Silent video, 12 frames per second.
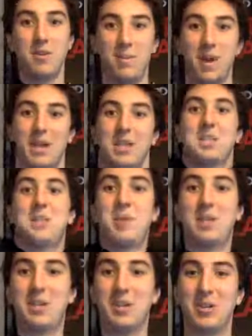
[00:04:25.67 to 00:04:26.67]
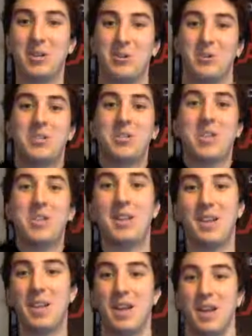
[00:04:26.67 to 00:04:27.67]
Back into big circles.
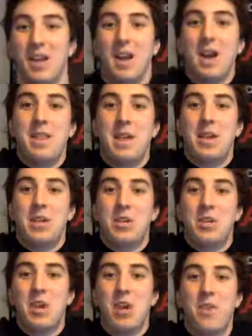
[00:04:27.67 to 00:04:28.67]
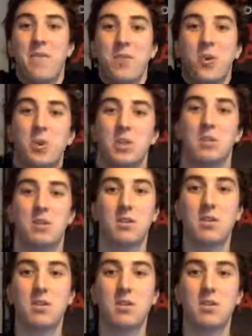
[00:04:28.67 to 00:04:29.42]
And then can you go forwards,